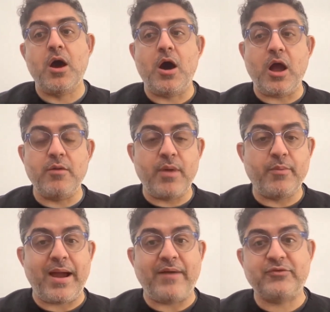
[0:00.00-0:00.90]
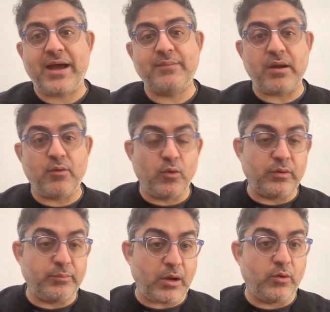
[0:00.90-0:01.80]
Uh, I remember after I had my
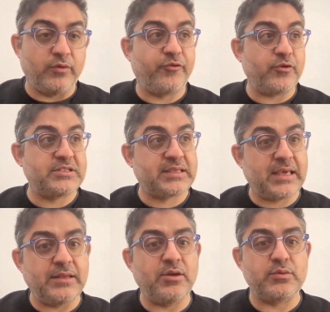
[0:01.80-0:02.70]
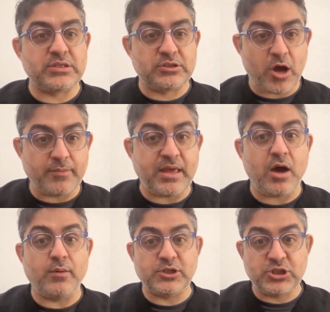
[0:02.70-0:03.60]
own, my own first kid, there was a time that I
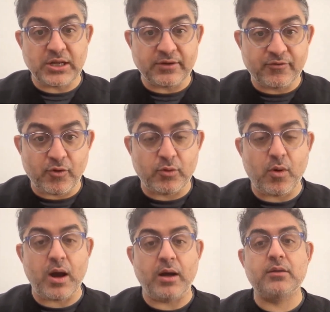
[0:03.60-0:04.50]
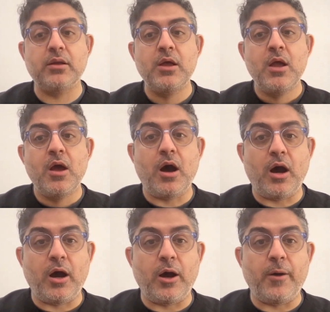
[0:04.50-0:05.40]
was shedding for a while.
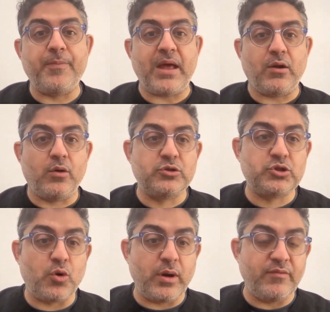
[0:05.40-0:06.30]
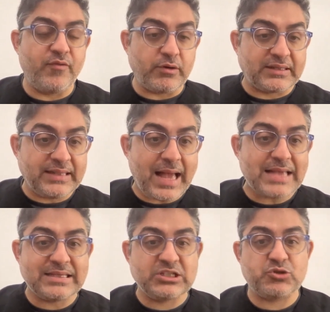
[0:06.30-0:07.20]
Um, and also, a very
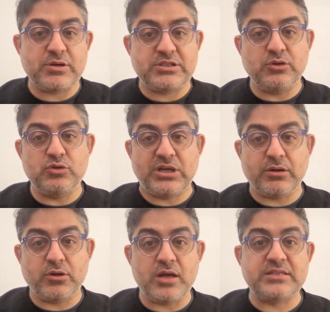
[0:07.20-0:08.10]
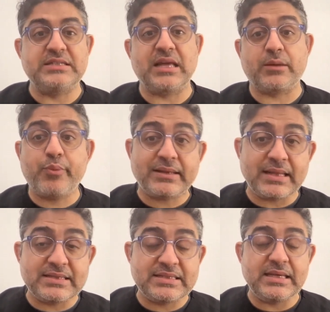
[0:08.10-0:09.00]
classic stress induced hair loss is like
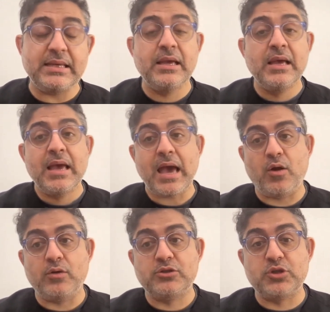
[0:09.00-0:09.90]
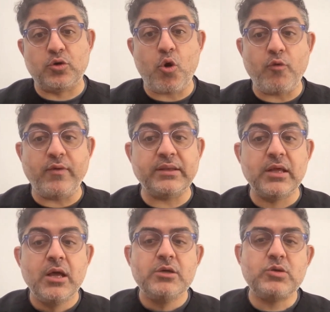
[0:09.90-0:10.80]
pregnancy and also COVID.
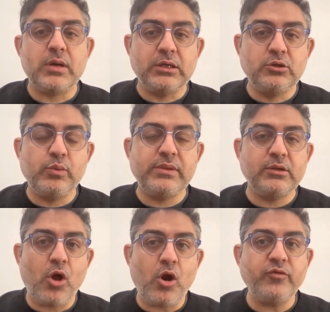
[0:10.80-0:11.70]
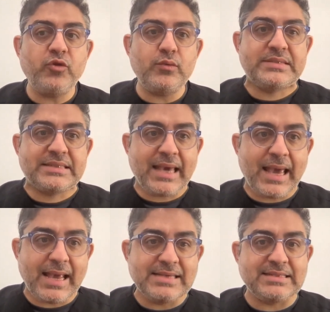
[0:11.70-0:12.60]
So, uh, with a lot of those
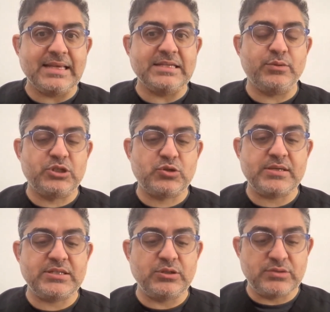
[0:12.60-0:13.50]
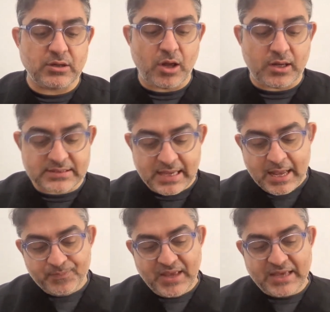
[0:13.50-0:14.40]
cases with stress induced hair loss,
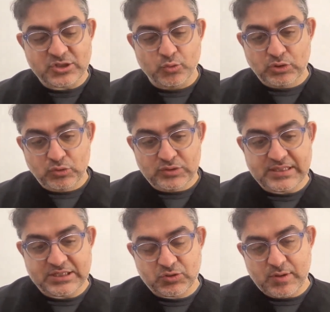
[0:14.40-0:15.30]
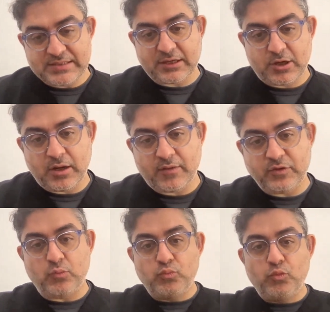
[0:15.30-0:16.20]
as you reduce the stress and kind of you
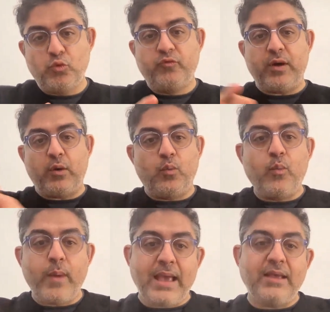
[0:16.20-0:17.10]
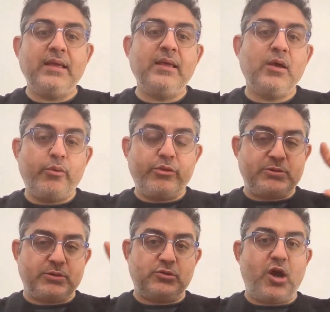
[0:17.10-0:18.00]
know move away with
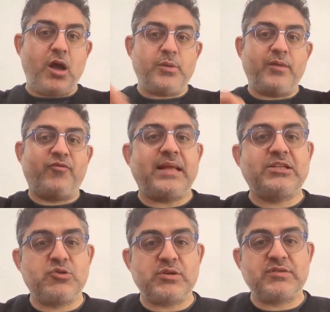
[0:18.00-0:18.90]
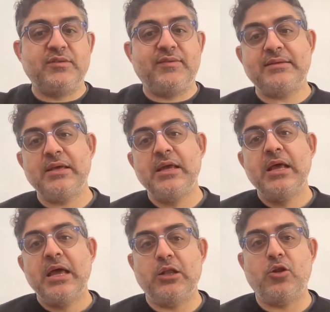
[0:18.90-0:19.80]
respect to timeline from that stressful event,
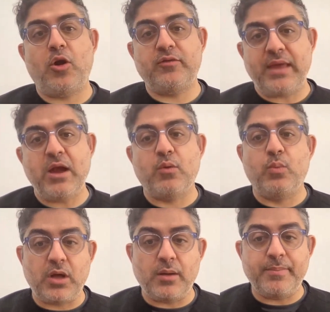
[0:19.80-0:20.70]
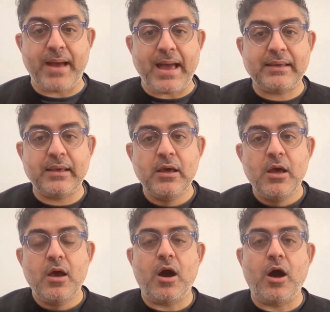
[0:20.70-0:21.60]
a lot of the hair will come back.
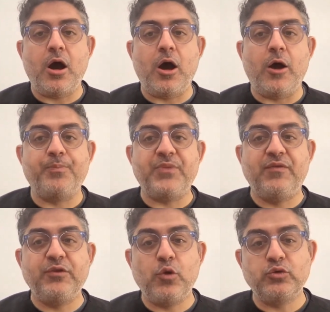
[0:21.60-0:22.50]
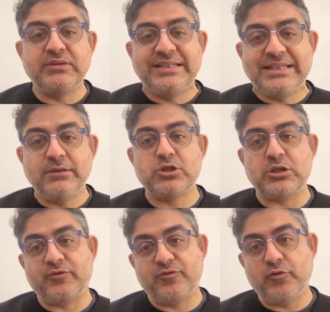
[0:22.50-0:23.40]
Um, if you go into telogen
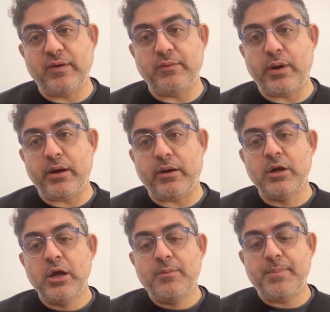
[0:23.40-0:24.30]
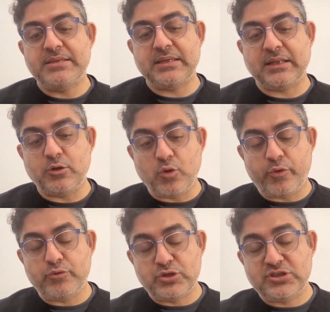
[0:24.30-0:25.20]
and effluvium, where basically you go
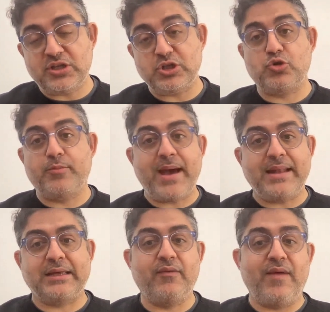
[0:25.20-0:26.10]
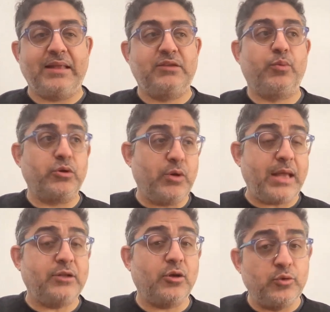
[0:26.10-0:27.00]
through such a dramatic event where you
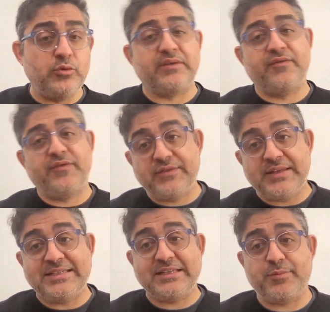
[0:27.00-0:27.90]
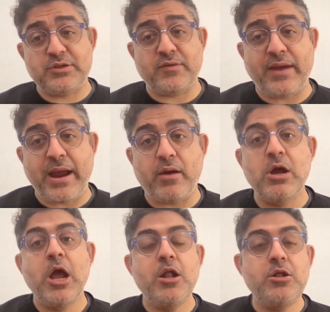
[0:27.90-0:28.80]
end up losing 50, 60 percent of your hair,
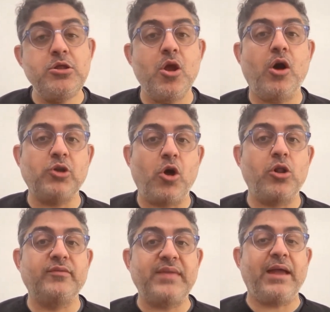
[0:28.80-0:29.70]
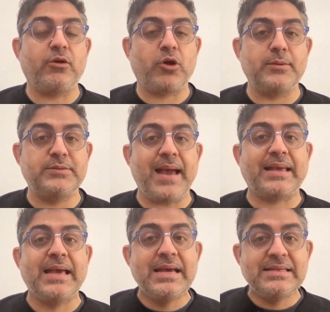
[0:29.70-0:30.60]
not all of that hair comes
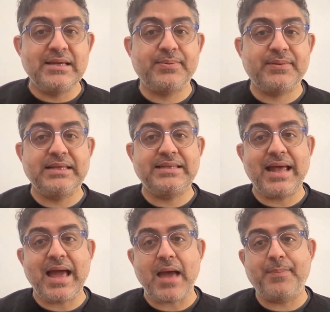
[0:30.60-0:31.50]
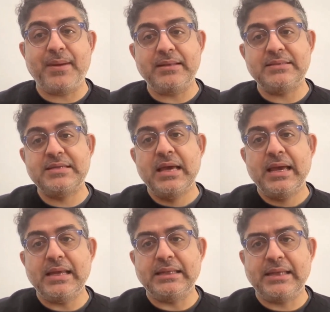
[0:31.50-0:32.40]
back. Typically, that happens
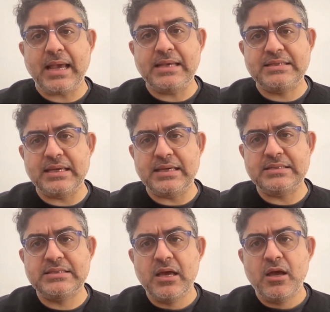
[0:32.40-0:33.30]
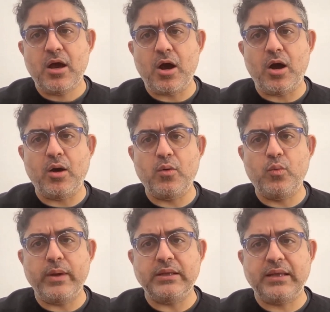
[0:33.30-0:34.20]
in cases
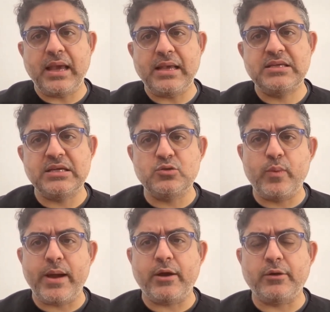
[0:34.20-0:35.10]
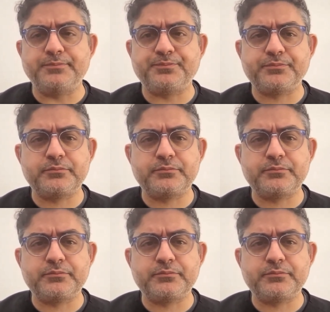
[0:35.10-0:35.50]
uh, in cases where